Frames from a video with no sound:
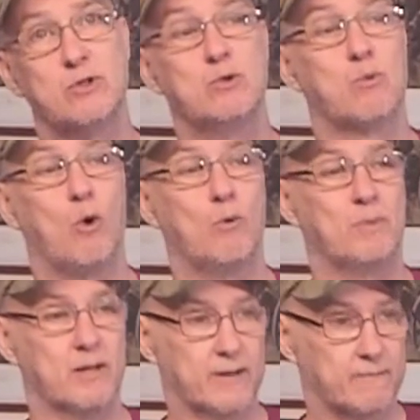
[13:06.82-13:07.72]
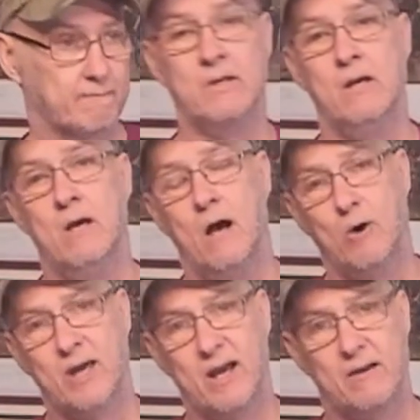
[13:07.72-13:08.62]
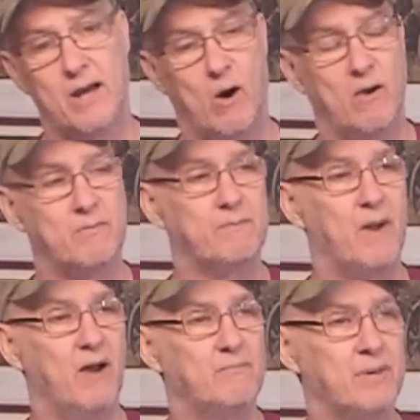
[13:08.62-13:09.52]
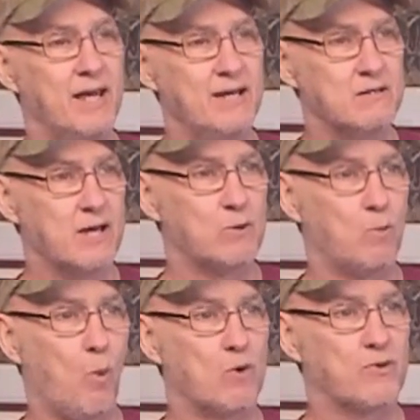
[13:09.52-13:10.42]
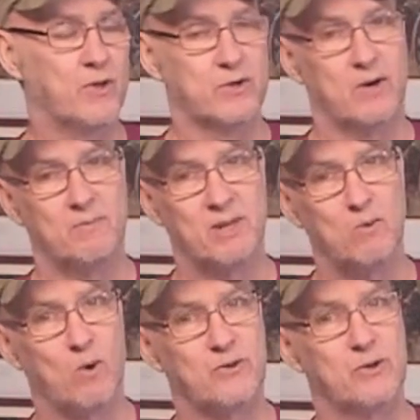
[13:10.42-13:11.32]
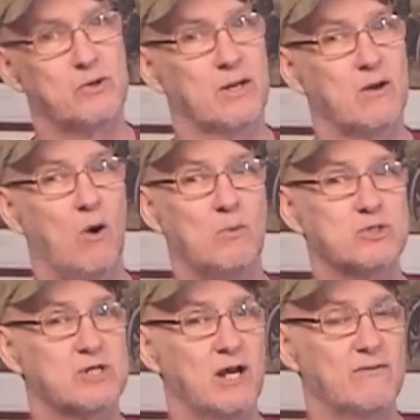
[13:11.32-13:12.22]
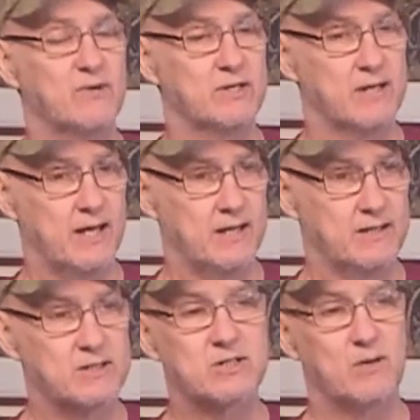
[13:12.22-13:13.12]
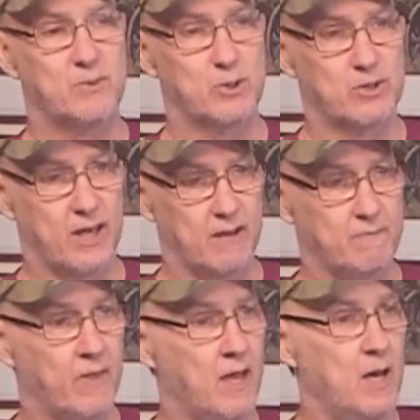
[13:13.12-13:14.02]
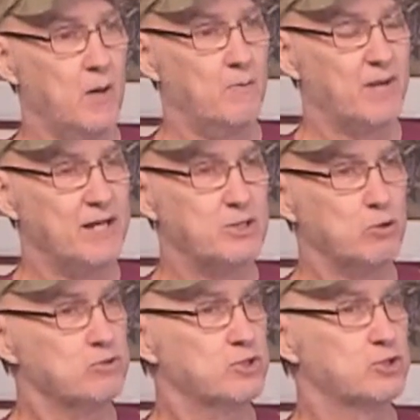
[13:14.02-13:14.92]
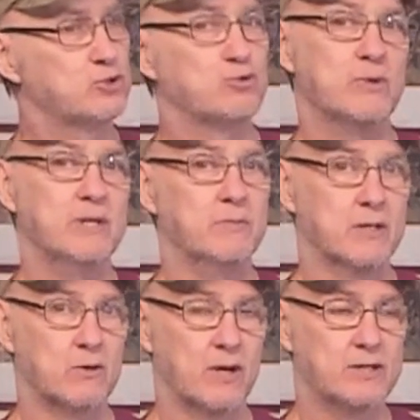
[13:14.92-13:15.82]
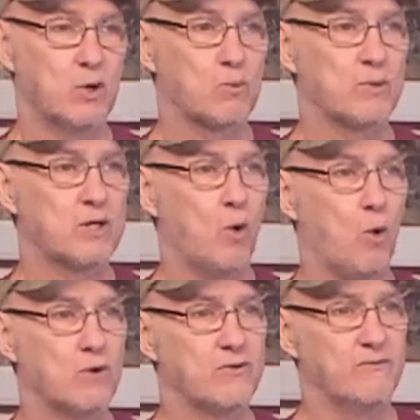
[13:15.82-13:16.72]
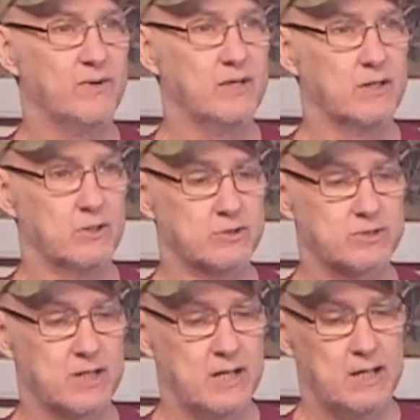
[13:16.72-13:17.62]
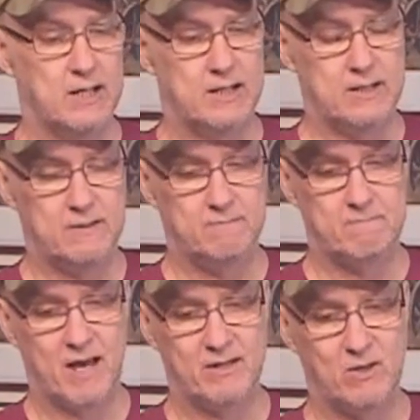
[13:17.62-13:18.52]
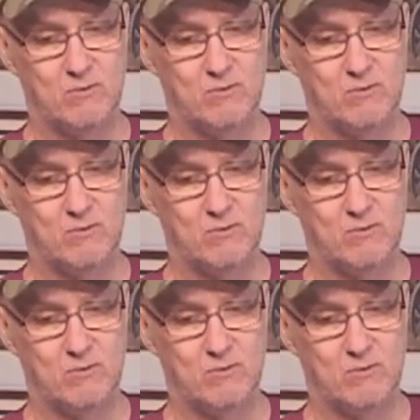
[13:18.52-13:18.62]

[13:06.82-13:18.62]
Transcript: to role playing. Okay, now I play a lot of War Thunder. I play War Thunder like almost every day. It's a computer game, but I don't stream it, or I don't record the videos. I